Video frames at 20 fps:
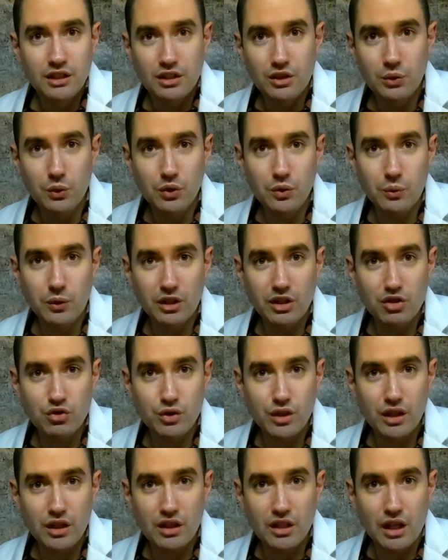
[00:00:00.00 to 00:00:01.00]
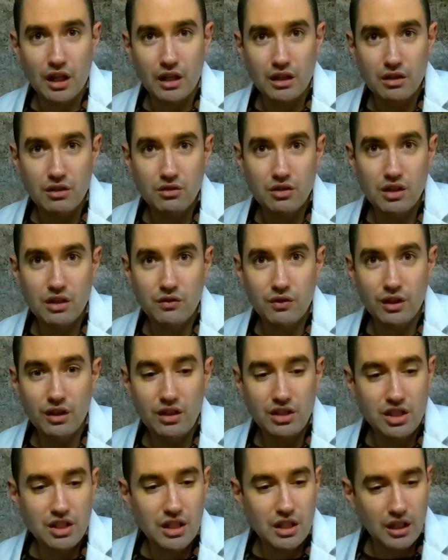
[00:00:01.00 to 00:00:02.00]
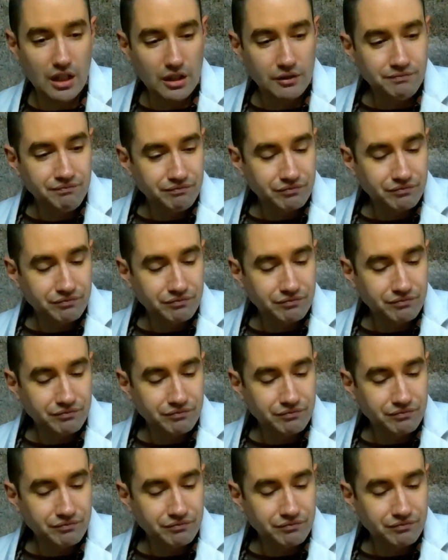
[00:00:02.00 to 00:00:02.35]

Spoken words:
You wouldn't want to drink that. You'd get very sick.